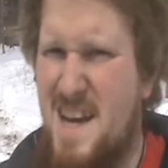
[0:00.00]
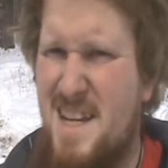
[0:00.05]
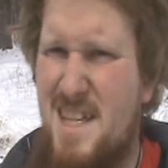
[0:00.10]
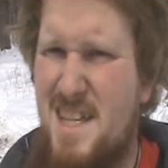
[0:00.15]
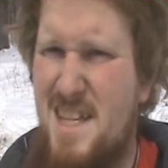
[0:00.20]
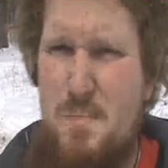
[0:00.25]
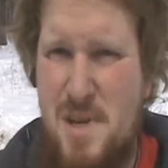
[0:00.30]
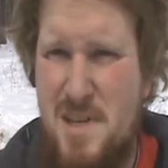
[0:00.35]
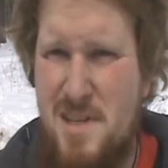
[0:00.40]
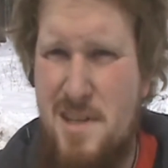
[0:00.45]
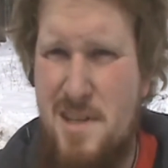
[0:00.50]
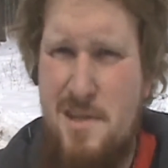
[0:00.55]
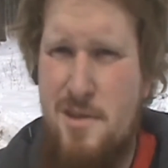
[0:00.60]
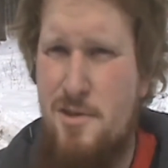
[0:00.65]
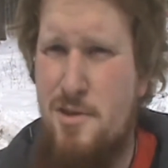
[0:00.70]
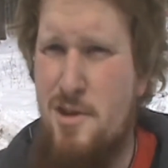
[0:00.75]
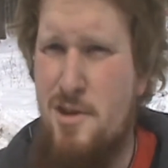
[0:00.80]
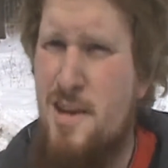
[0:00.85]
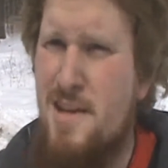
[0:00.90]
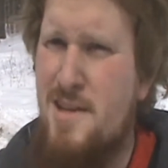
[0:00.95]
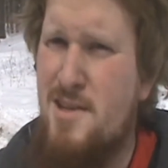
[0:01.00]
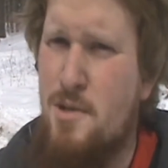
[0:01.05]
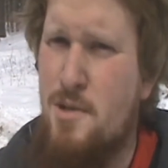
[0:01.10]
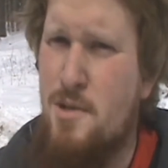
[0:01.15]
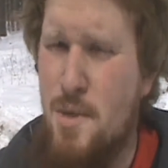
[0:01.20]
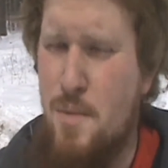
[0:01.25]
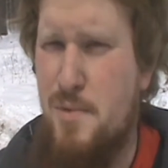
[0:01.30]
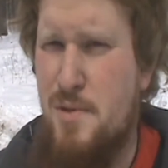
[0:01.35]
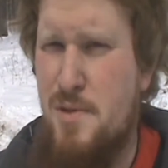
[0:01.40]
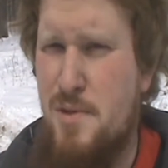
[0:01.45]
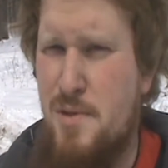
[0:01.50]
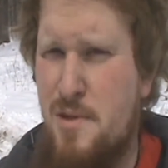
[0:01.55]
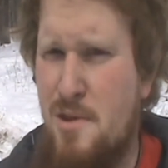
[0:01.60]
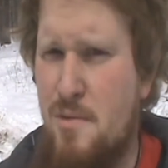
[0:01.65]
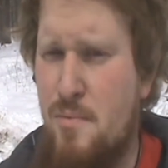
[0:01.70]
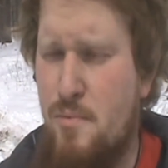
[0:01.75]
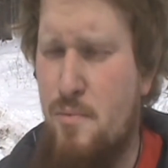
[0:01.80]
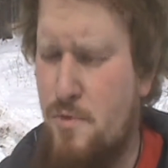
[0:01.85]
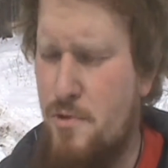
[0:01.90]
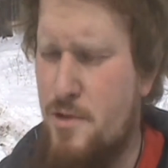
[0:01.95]
in the business of trying to sell maple
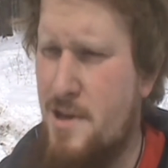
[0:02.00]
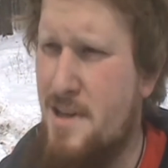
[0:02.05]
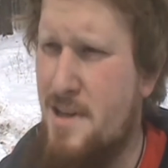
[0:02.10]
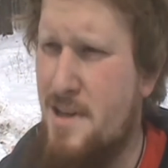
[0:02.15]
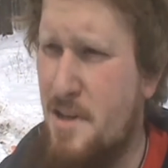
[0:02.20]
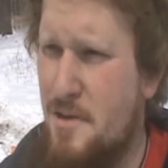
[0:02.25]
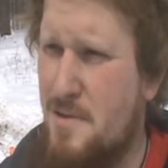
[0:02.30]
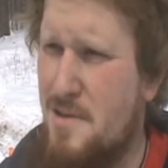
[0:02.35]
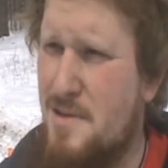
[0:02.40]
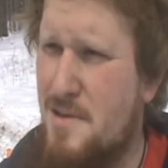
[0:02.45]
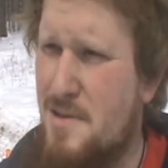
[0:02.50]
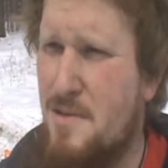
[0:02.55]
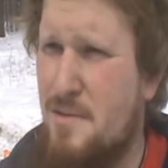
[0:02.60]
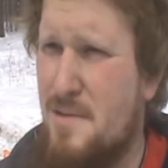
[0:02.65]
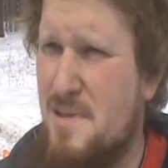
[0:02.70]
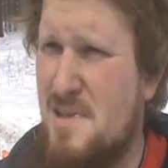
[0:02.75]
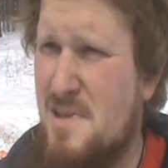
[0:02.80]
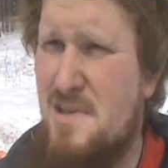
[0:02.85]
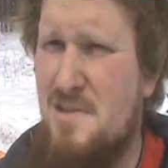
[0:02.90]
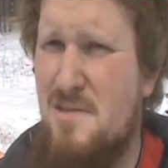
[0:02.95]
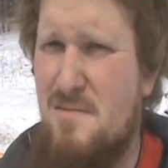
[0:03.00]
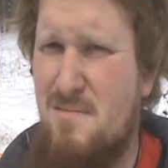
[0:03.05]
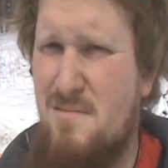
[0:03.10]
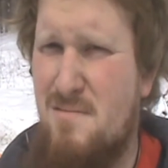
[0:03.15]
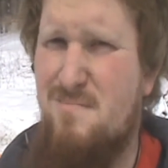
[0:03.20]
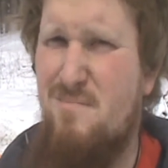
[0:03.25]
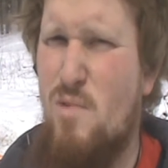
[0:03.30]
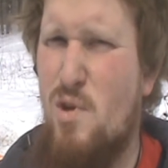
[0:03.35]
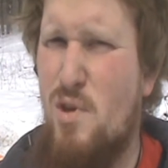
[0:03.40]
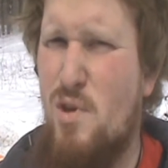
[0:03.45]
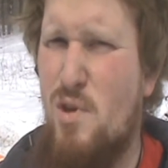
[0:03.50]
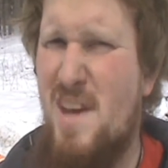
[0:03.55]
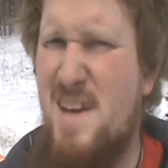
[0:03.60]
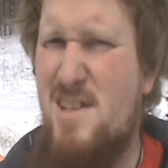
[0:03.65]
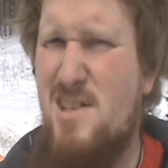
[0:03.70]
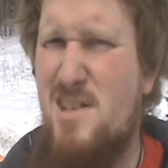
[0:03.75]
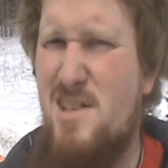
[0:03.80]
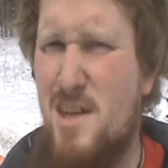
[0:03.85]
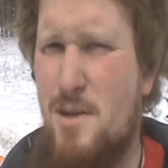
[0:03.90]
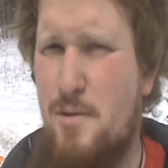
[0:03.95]
syrup. We're trying to do it so it's one
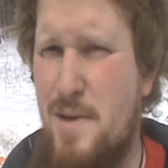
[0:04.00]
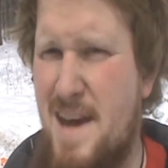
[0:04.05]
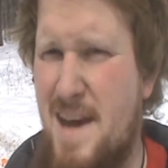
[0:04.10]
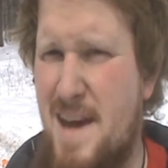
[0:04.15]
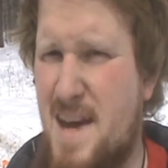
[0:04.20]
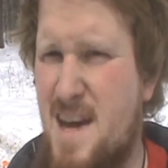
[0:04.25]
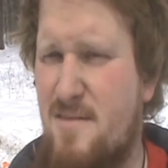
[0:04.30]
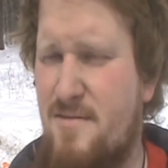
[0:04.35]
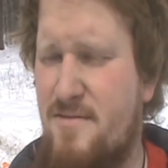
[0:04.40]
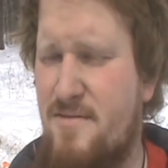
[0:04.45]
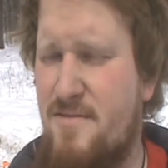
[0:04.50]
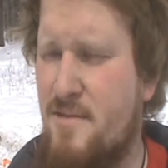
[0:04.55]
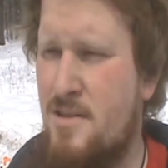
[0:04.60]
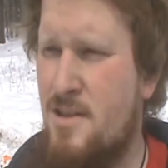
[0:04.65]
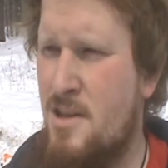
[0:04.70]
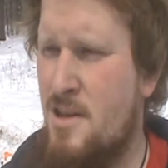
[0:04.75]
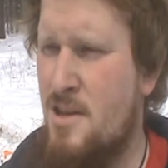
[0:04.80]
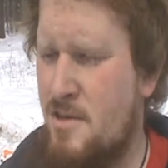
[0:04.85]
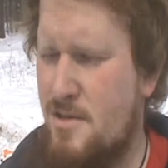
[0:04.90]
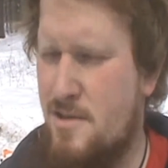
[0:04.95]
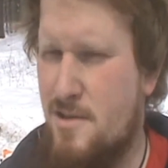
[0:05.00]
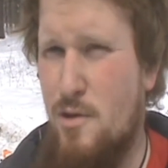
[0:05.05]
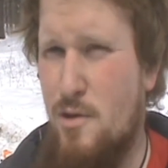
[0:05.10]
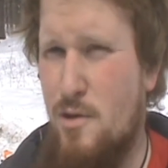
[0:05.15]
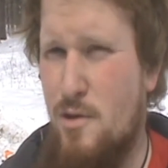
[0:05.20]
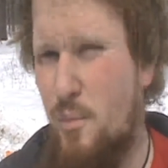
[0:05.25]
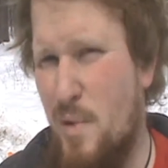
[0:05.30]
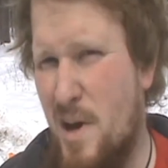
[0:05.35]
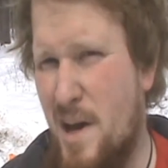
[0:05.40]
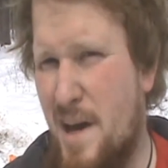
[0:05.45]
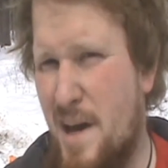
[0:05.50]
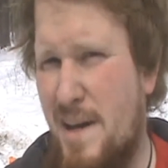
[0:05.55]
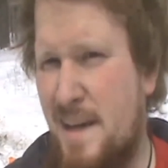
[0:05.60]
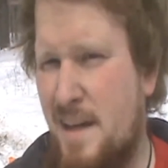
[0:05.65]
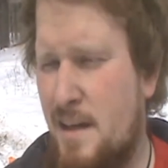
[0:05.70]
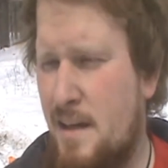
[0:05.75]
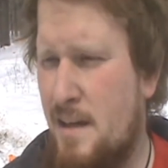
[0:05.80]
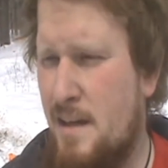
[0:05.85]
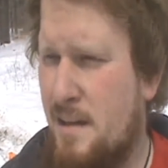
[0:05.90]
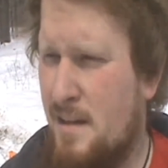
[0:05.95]
less thing we have to go buy.
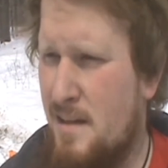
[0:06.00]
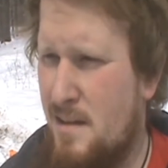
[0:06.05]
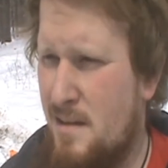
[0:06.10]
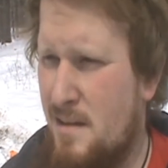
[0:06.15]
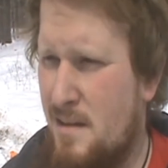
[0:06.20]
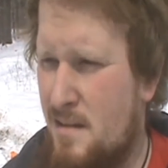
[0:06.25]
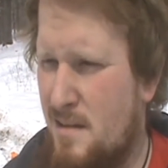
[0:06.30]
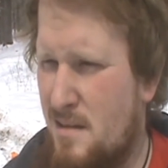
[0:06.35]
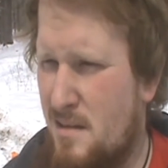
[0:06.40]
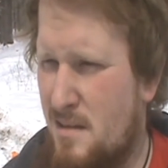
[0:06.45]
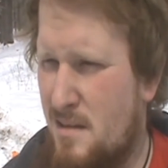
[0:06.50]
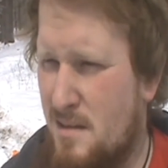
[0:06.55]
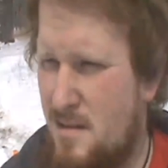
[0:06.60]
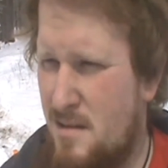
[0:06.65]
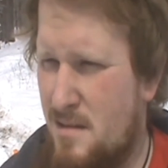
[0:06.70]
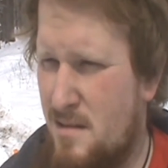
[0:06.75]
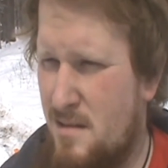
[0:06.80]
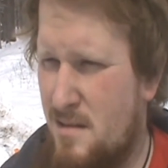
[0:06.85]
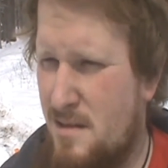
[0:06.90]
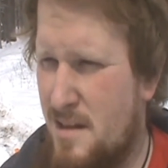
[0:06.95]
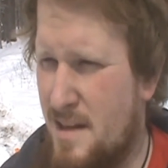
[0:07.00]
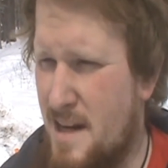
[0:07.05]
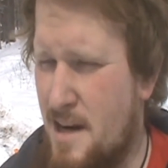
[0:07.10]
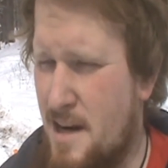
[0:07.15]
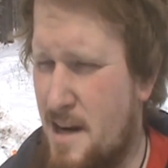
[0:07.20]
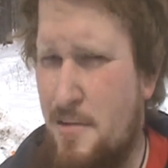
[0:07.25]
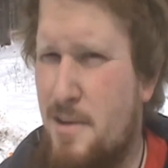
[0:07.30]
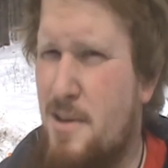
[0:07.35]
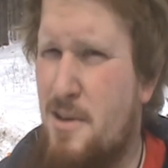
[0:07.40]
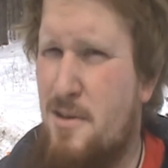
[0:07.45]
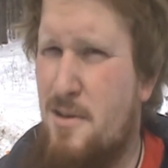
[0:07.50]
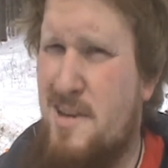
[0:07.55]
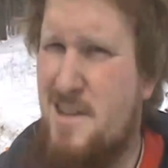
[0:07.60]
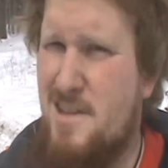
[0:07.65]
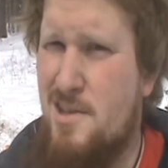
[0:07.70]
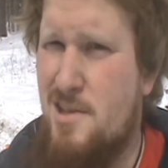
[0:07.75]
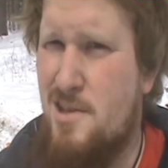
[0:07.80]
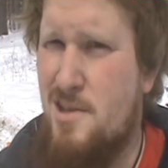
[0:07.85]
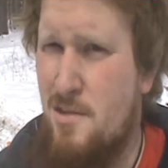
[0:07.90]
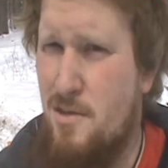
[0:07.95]
And I really don't
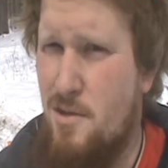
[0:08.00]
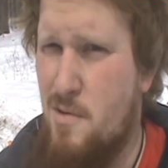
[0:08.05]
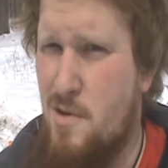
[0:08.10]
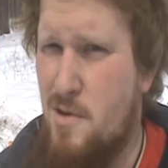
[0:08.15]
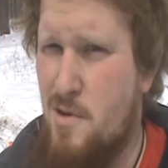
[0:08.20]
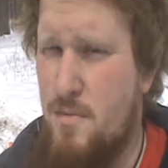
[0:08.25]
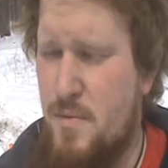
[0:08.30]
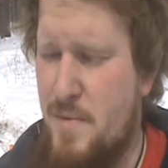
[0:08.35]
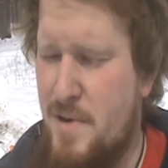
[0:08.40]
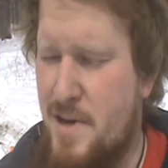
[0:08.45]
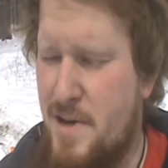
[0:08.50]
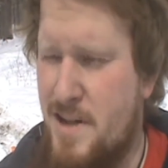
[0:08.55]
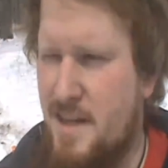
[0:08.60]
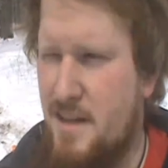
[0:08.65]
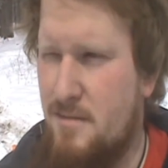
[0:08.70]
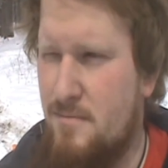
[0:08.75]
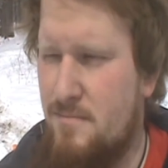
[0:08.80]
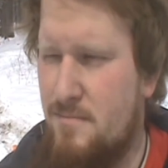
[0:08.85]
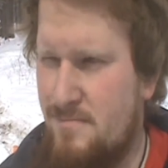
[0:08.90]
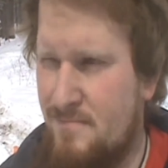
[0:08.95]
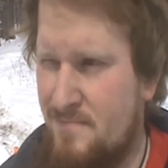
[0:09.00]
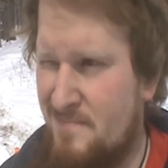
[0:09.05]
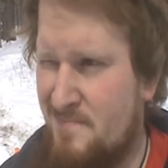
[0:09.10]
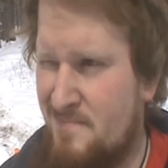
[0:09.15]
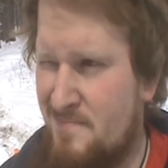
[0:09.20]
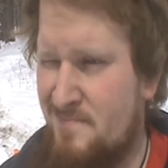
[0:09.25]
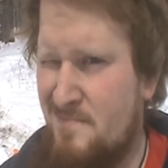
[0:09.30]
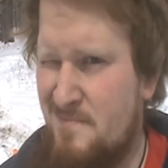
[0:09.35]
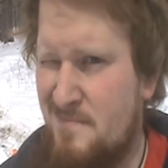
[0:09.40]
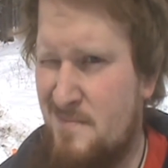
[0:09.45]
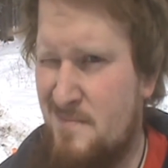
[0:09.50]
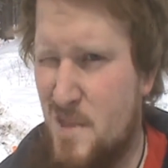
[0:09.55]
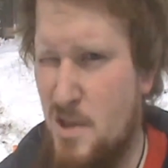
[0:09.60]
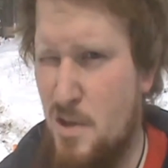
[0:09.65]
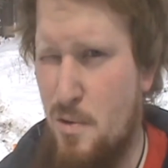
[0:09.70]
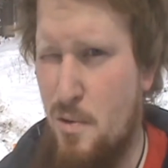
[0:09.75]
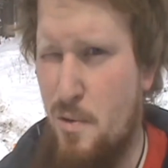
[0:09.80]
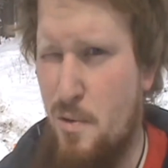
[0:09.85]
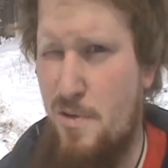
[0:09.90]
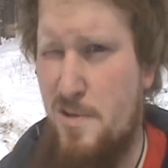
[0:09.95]
necessarily want to be buying
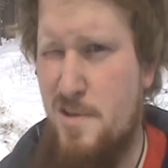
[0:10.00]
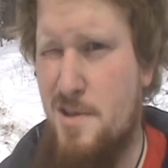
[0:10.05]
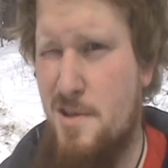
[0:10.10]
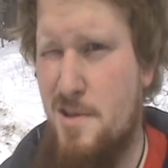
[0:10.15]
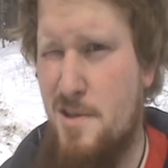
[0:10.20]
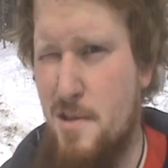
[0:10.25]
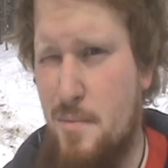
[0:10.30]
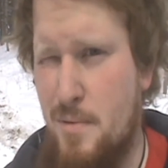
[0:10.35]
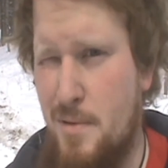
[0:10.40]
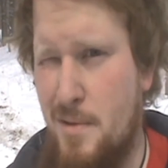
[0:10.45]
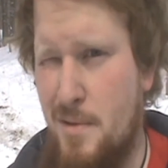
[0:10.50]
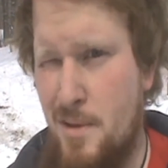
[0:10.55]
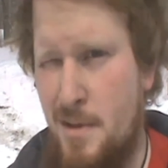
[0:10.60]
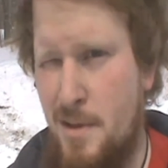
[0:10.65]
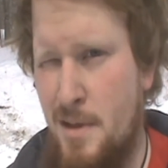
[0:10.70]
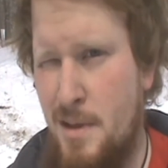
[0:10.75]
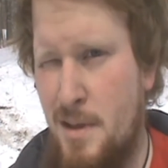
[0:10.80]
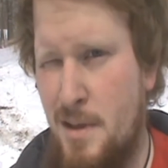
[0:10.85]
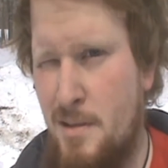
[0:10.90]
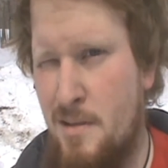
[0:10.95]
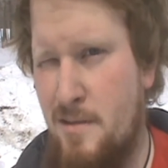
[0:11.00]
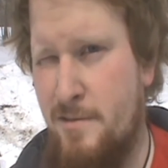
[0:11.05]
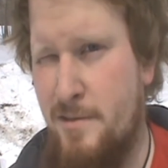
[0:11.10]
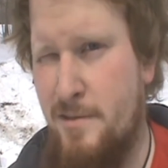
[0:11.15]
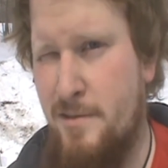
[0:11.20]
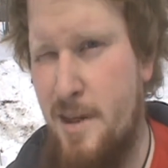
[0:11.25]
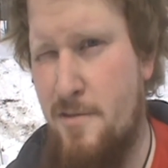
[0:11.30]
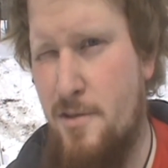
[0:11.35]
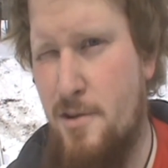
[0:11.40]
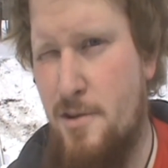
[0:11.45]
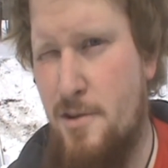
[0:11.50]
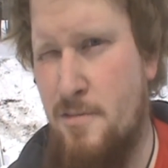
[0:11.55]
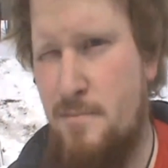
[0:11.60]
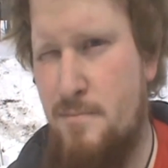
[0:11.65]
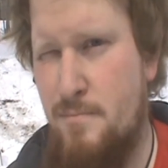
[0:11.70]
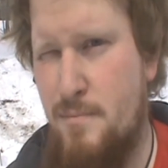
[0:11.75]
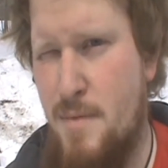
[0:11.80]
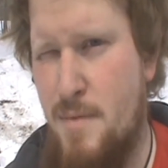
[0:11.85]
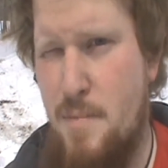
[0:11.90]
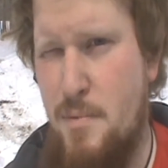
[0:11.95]
corn syrup flavored
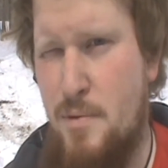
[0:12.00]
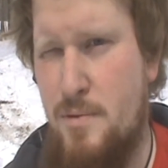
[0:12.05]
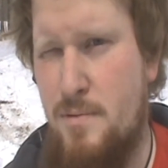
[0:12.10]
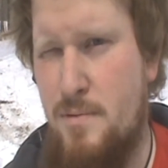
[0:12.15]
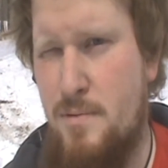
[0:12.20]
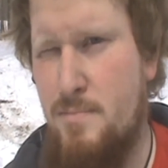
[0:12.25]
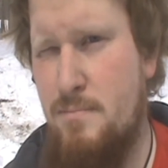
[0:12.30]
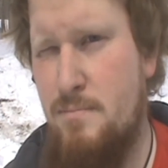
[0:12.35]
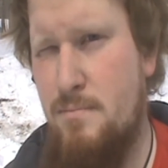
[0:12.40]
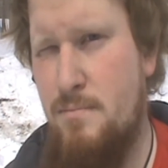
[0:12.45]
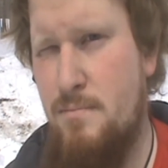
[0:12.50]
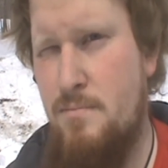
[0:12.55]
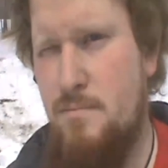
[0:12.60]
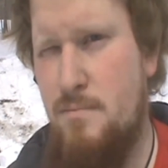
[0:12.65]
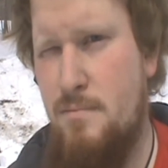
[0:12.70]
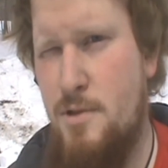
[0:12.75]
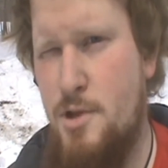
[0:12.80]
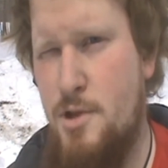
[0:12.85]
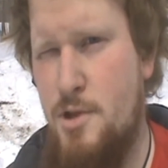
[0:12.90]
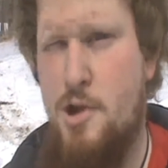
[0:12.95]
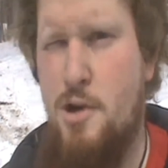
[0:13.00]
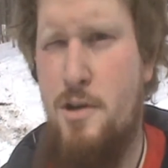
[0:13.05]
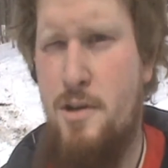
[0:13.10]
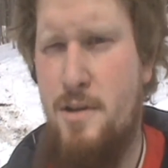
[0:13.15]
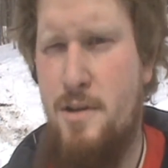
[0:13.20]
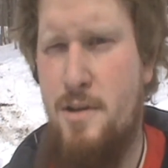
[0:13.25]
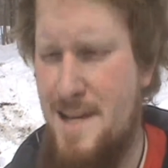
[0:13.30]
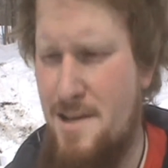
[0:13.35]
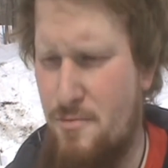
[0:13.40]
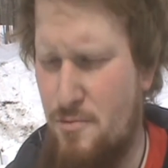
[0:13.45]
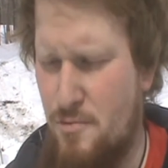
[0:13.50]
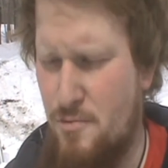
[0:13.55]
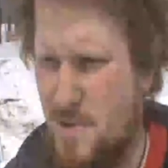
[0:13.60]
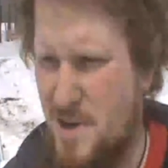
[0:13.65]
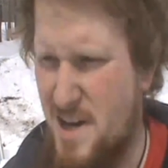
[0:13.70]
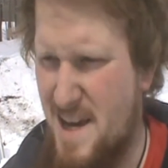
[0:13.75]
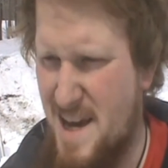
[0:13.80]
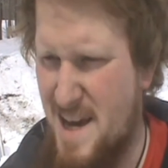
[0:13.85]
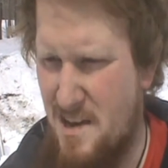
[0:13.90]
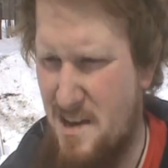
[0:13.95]
maple junk that you would
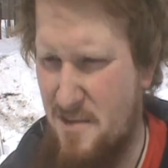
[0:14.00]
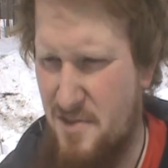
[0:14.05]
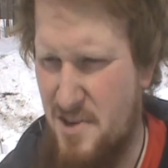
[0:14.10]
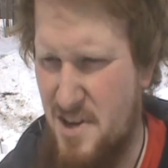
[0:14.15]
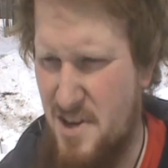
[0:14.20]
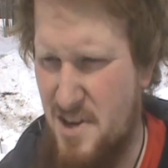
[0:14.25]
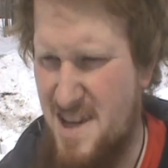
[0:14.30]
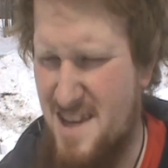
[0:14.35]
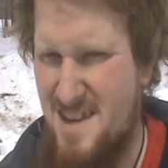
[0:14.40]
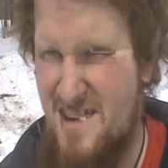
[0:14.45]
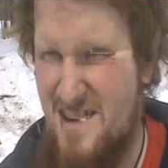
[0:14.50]
buy out of a